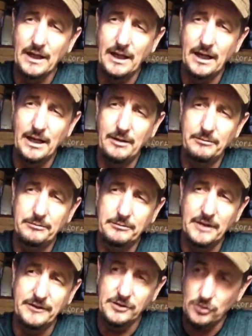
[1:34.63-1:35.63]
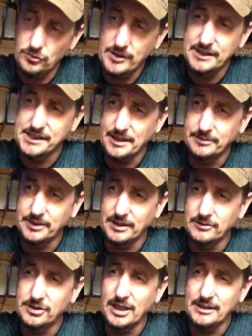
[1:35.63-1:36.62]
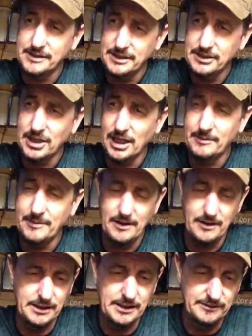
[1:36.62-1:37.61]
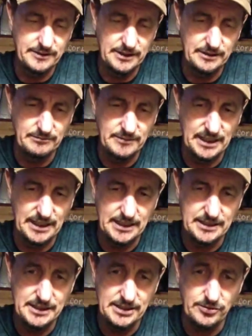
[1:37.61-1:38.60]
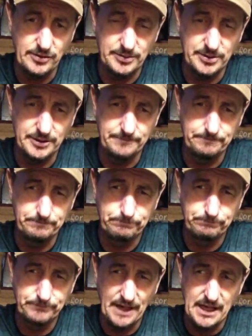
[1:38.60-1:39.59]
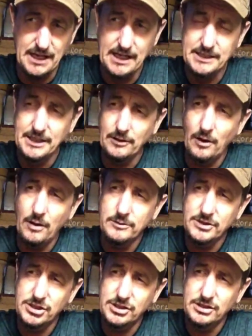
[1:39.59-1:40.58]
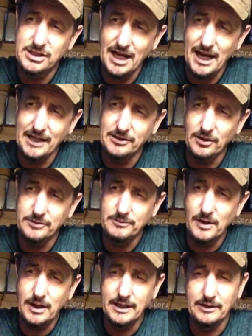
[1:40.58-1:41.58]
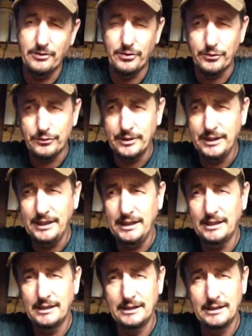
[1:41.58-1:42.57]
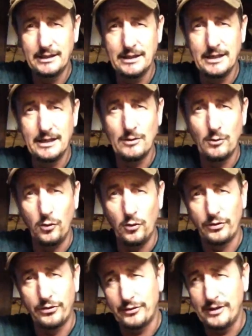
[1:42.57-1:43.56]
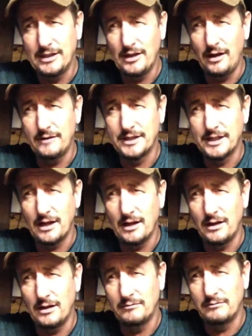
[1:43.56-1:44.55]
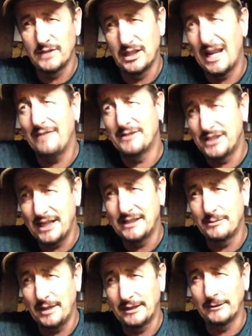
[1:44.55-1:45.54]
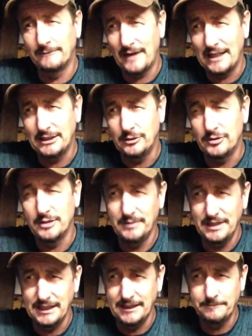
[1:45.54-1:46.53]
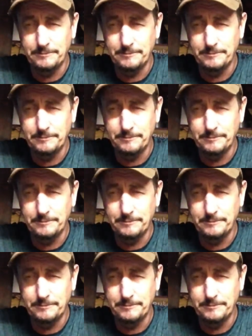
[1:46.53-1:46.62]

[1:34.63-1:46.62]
if you're not already subbed to those channels, then check them out. I'll leave the link in the description. So I was tagged on my three knives that have sentimental value to me.